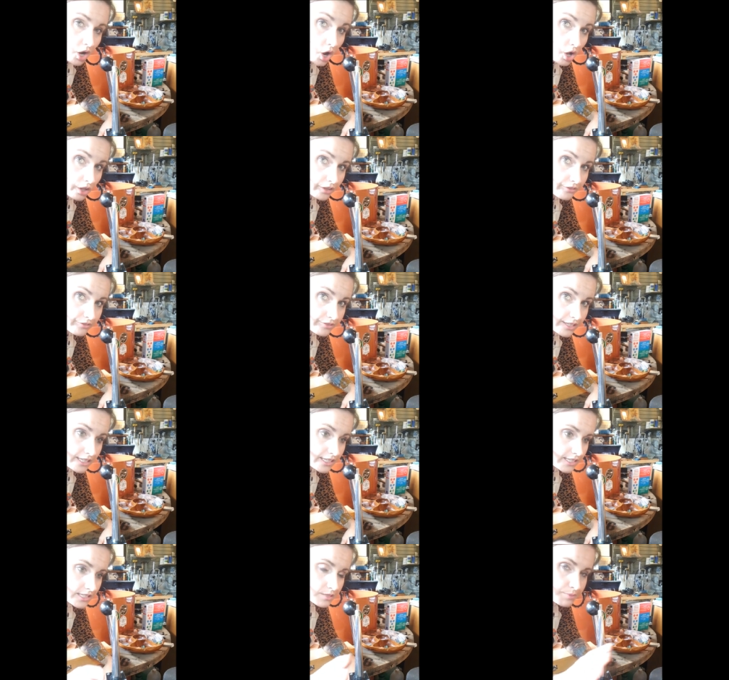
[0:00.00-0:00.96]
all of
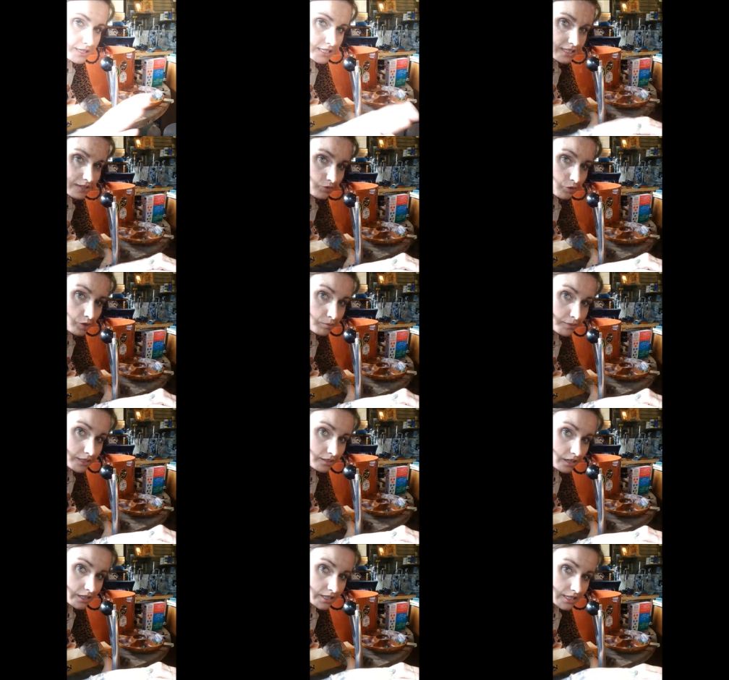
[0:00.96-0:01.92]
these pieces of
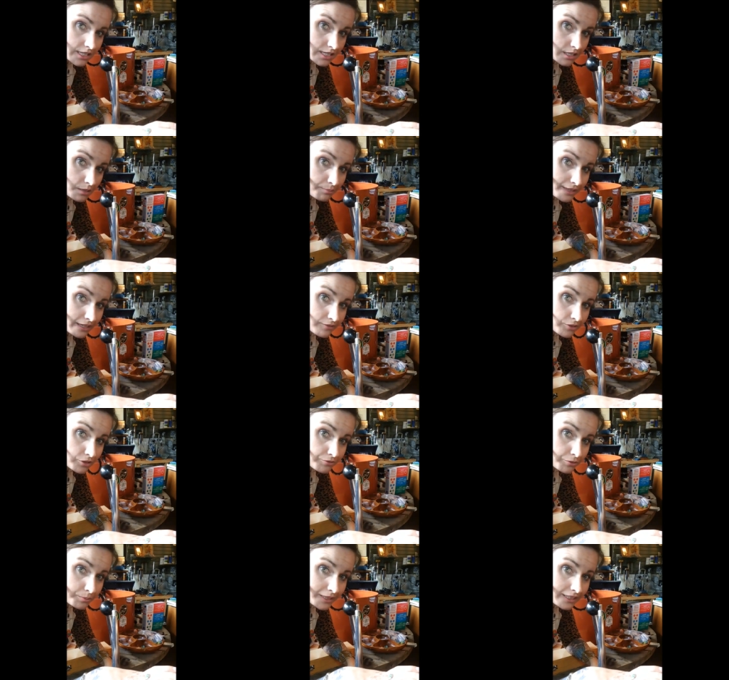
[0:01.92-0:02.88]
equipment onto the stump
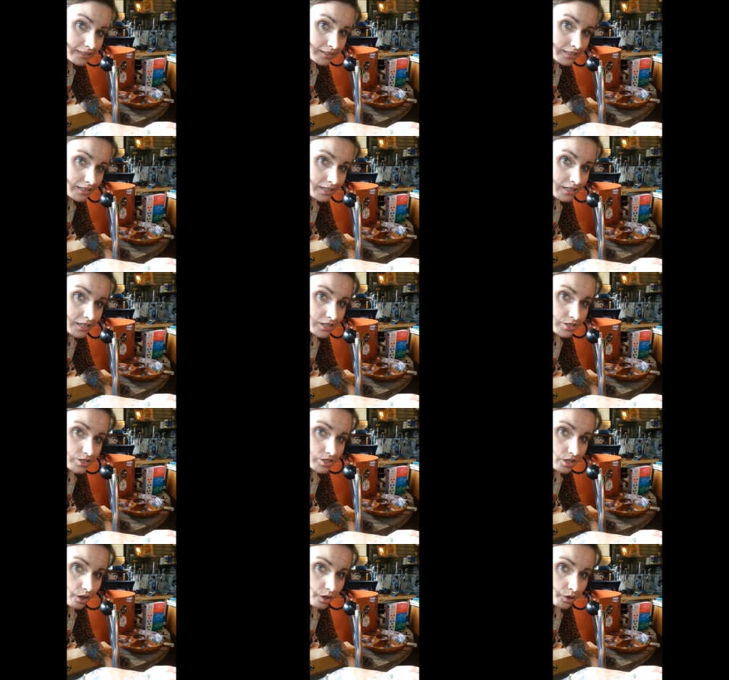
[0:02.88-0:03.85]
anvil for me.
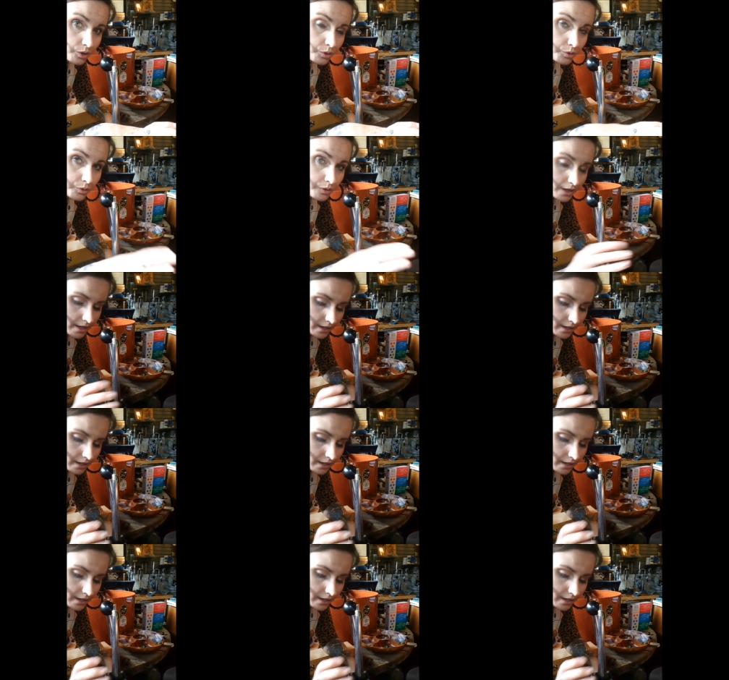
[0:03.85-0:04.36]
So